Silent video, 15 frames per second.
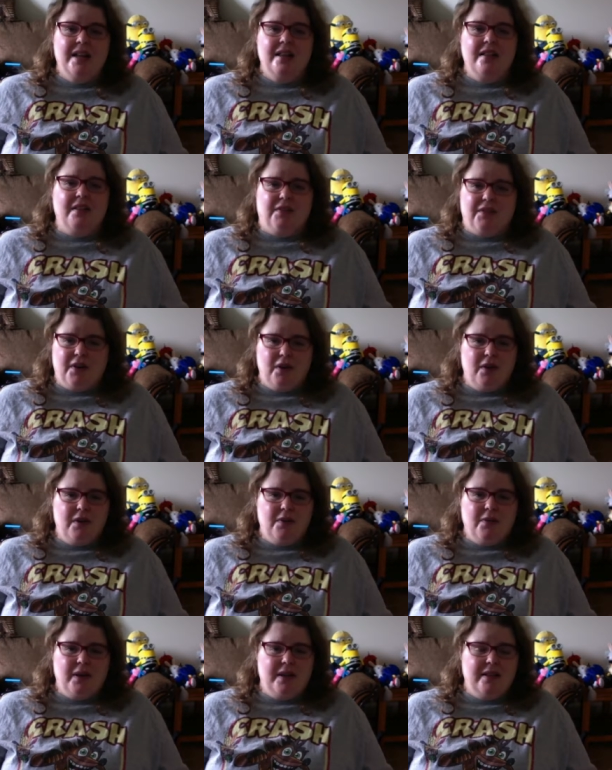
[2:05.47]
the fir-
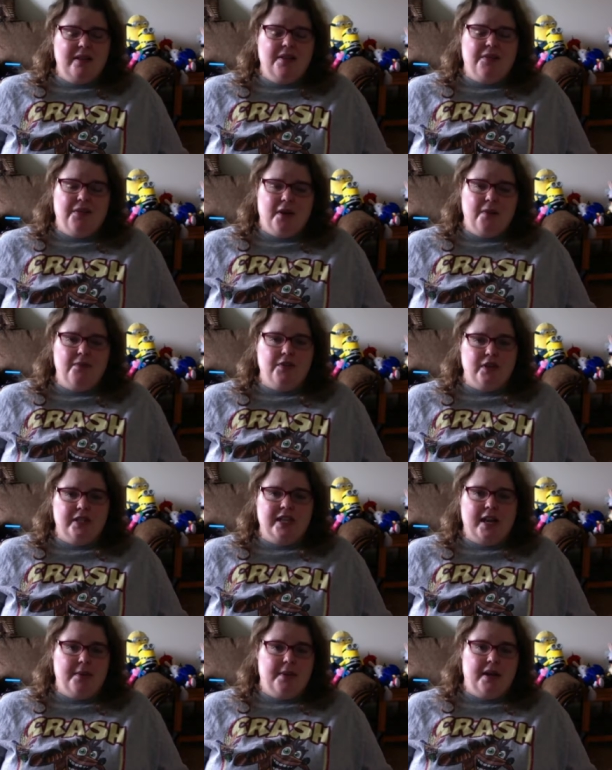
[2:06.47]
when the film first
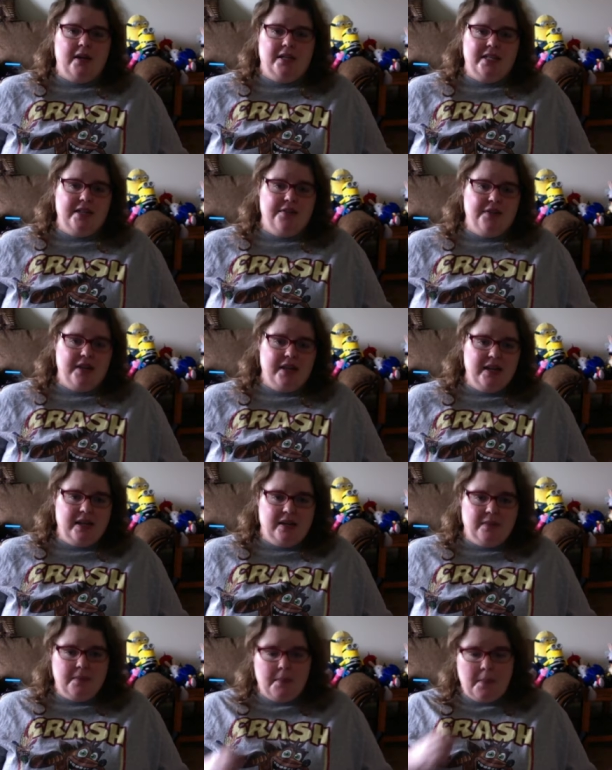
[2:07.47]
came out on DVD.